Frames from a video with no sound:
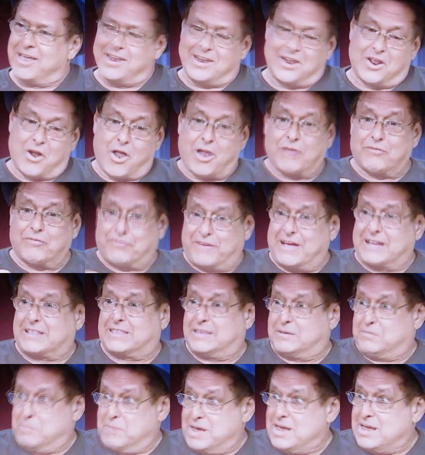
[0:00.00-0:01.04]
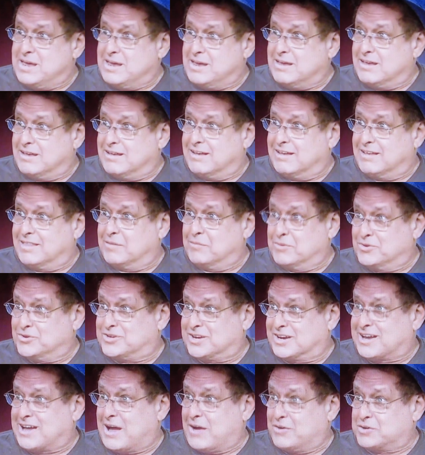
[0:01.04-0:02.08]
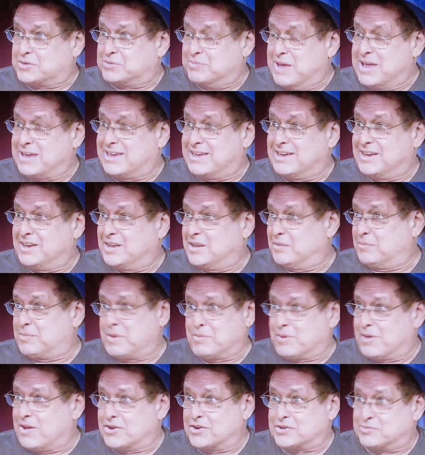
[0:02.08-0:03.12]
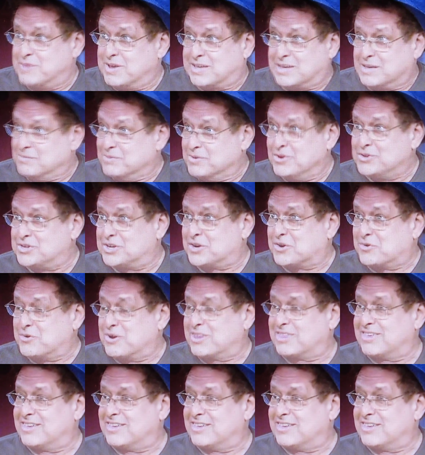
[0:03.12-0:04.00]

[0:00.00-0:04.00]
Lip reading: And it all affected me and the music I was making and the people I was making music with.